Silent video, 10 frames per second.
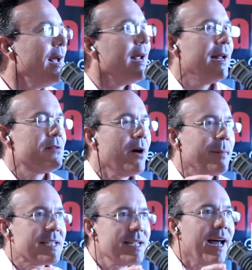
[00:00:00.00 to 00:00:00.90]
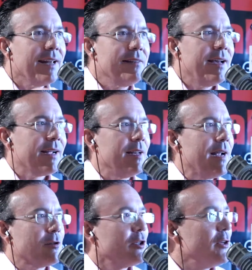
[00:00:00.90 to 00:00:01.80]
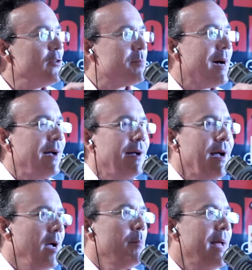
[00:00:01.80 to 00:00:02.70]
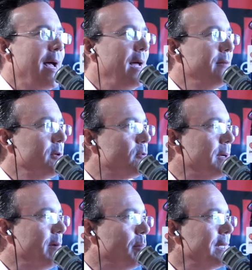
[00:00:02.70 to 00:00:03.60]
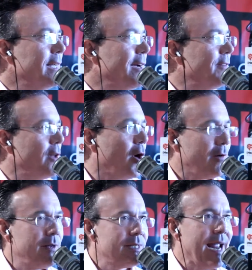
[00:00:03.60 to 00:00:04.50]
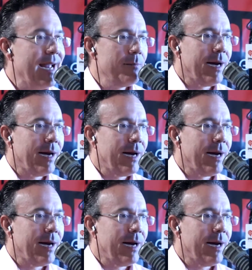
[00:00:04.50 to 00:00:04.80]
And so I'm excited that I can actually use my iPad, which we have plenty of in the office, and my